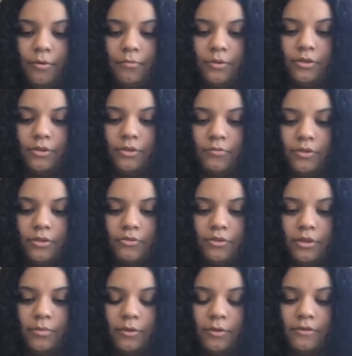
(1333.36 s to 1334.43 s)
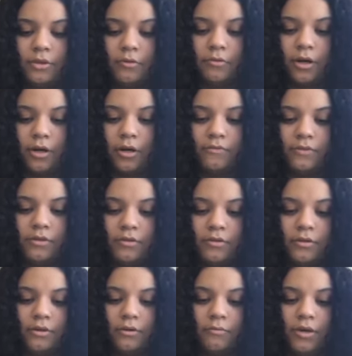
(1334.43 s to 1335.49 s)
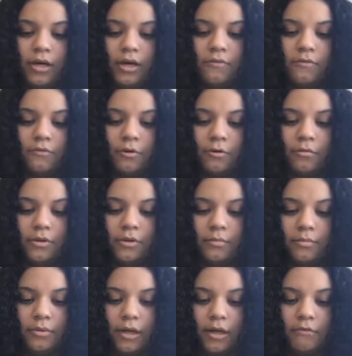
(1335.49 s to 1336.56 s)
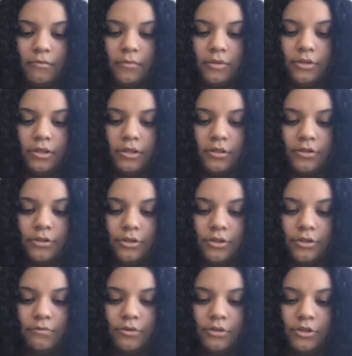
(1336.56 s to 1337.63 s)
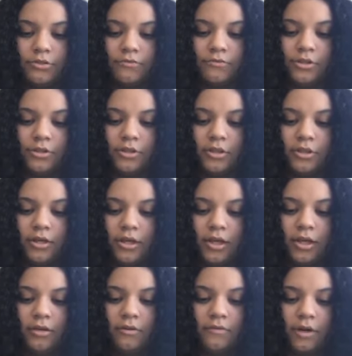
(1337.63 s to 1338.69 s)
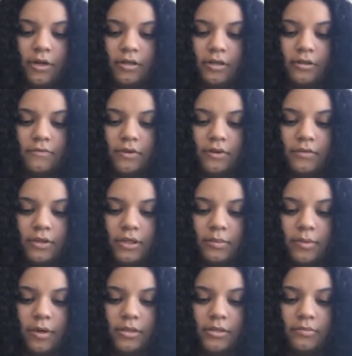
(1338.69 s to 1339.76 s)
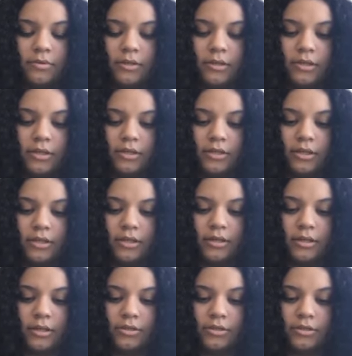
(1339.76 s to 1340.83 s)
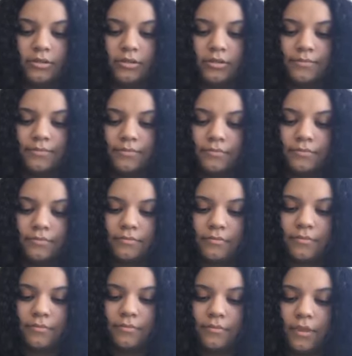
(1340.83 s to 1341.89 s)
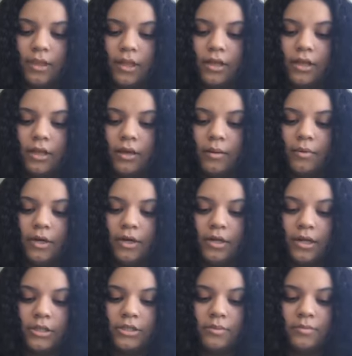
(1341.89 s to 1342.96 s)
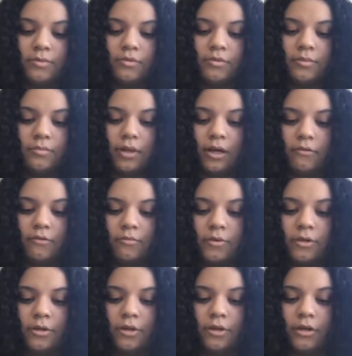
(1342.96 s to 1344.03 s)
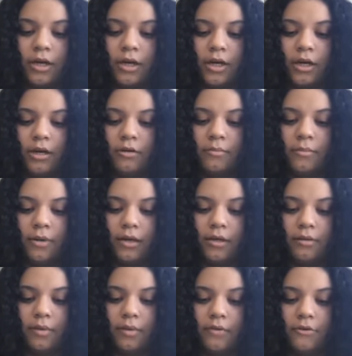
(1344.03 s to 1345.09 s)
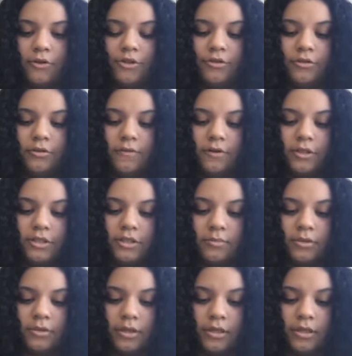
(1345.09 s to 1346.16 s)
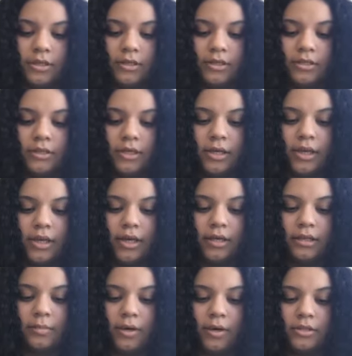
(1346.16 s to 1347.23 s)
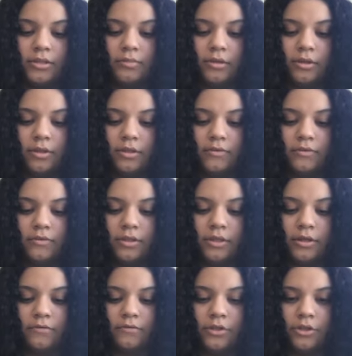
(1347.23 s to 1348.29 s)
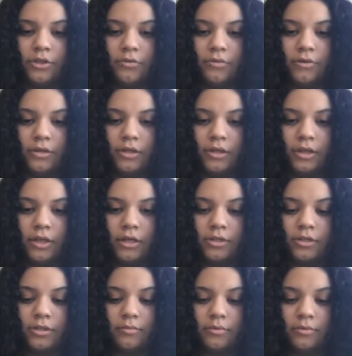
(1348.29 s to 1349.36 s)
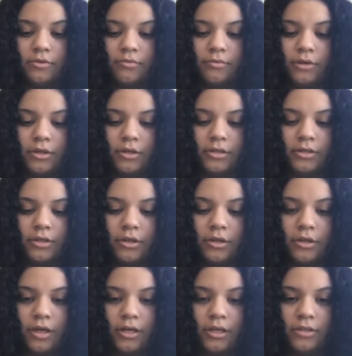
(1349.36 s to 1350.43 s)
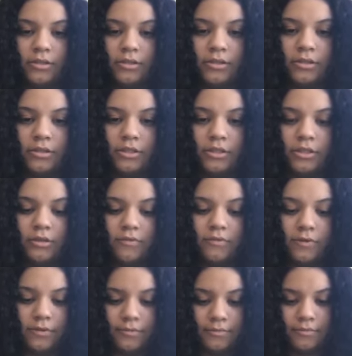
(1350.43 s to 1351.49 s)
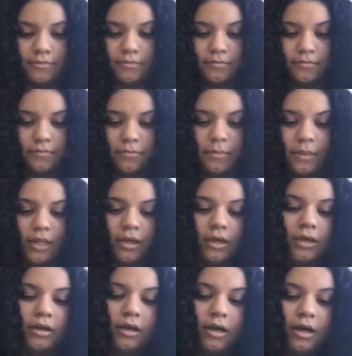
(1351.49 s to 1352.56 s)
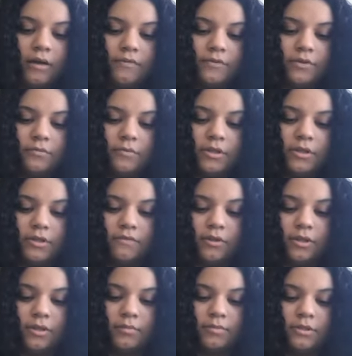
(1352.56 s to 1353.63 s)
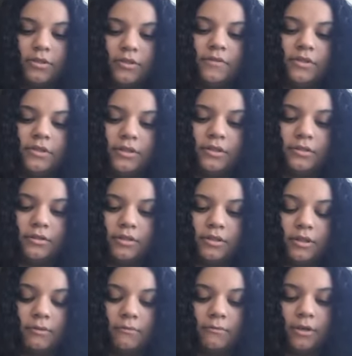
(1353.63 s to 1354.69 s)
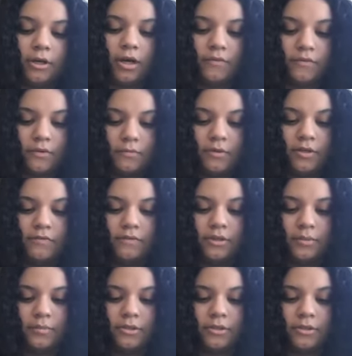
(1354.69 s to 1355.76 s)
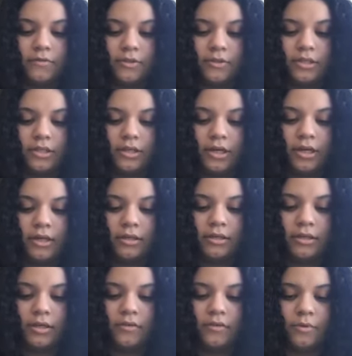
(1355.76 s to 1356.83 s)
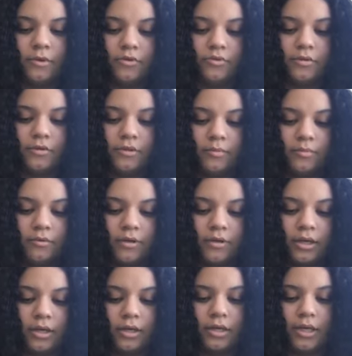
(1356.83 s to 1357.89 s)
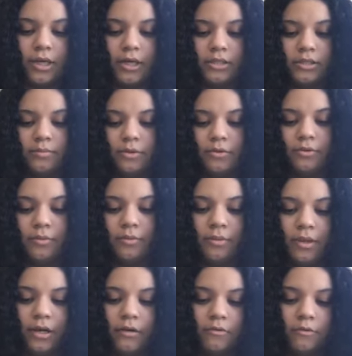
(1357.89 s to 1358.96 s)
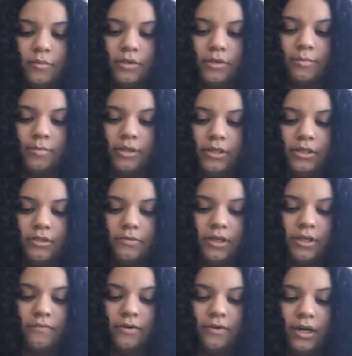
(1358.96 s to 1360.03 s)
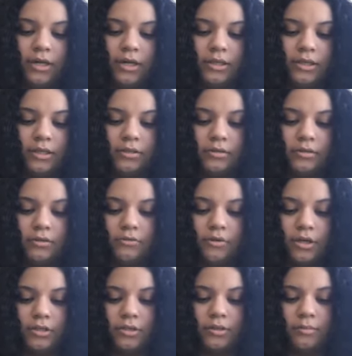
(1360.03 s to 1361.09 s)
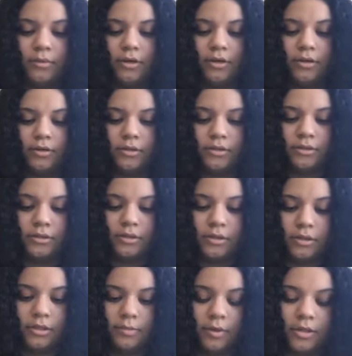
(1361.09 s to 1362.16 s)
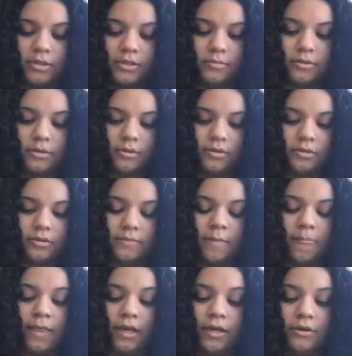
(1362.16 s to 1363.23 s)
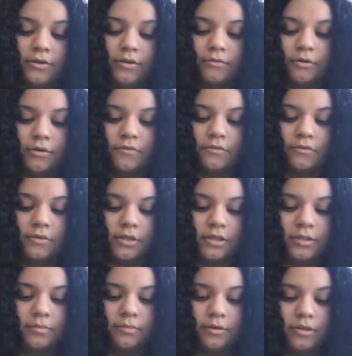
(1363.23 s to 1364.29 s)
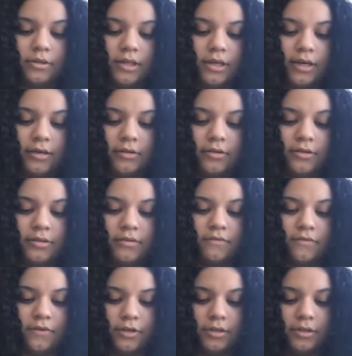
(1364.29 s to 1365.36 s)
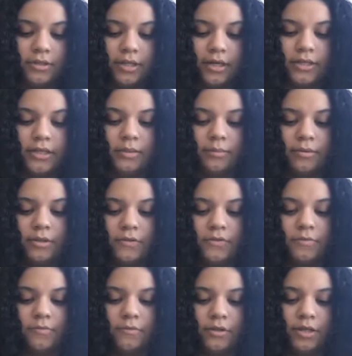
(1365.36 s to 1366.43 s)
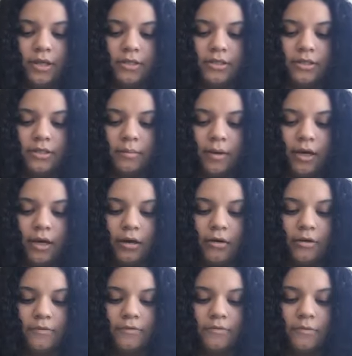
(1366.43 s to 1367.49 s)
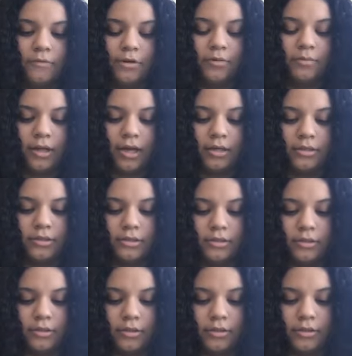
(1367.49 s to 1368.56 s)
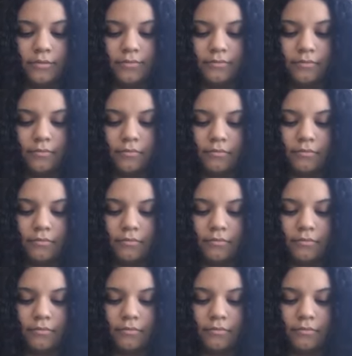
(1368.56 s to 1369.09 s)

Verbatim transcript: but which we dream of so often. We have growing Black women's literature, which is richly evocative of these possibilities and connections. But connections between Black women are not automatic by virtue of our similarities and the possibilities of genuine connection between us are not easily achieved. Often we give lip service, we often give lip service to the idea of mutual support and connection between Black women because we have not yet crossed the barriers to these possibilities, nor fully explored the angers and fears that keep us from realizing the power of the real Black sisterhood.